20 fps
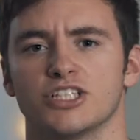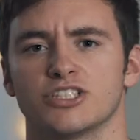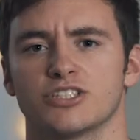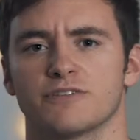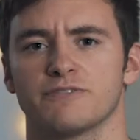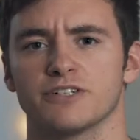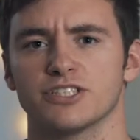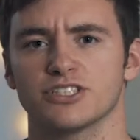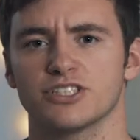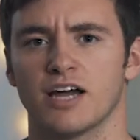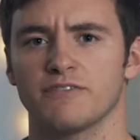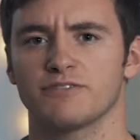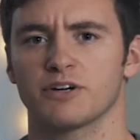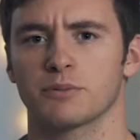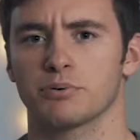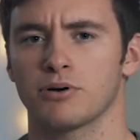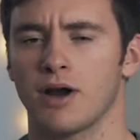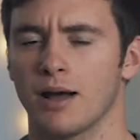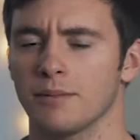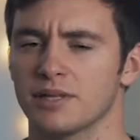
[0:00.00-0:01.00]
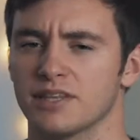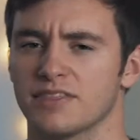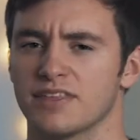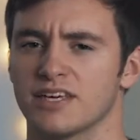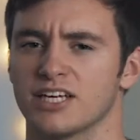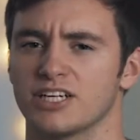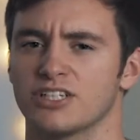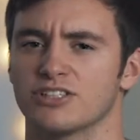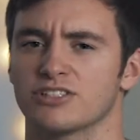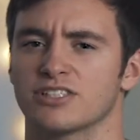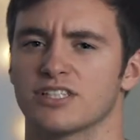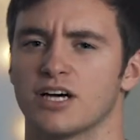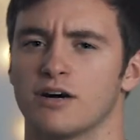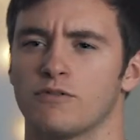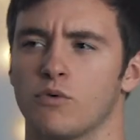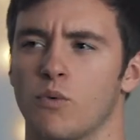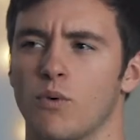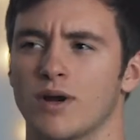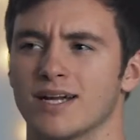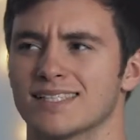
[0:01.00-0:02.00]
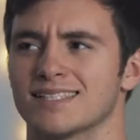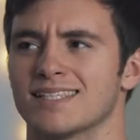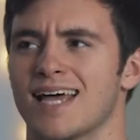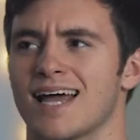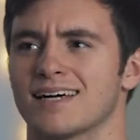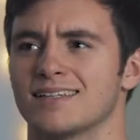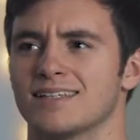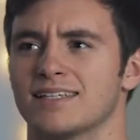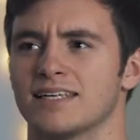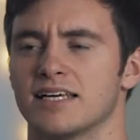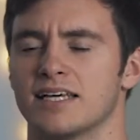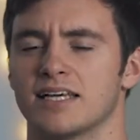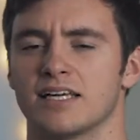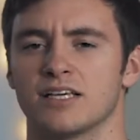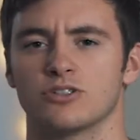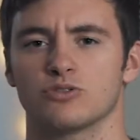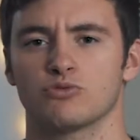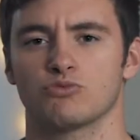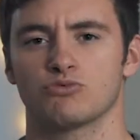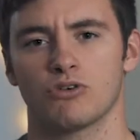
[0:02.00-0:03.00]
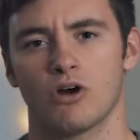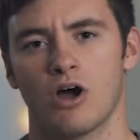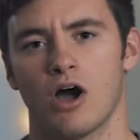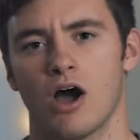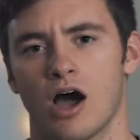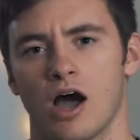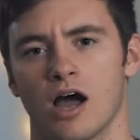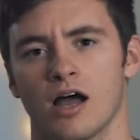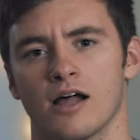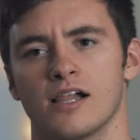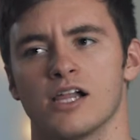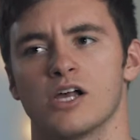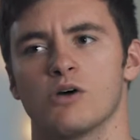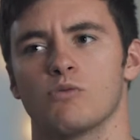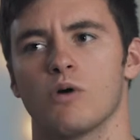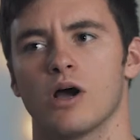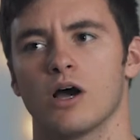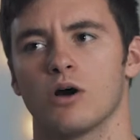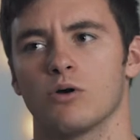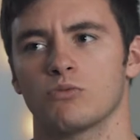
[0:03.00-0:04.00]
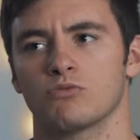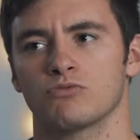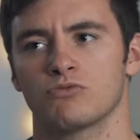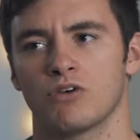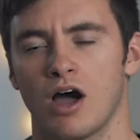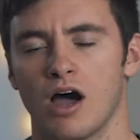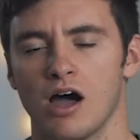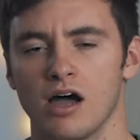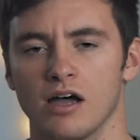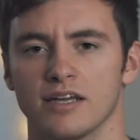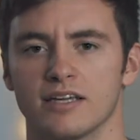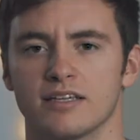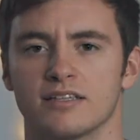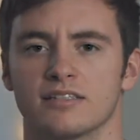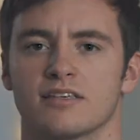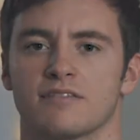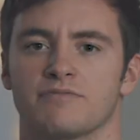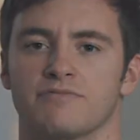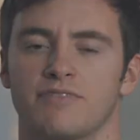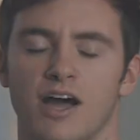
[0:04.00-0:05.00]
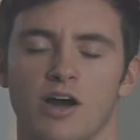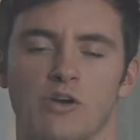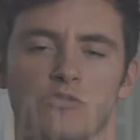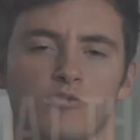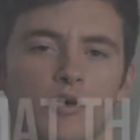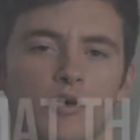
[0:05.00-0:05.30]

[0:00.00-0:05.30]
So first off, you're probably thinking to yourself, what exactly is RAW? Well, RAW is a file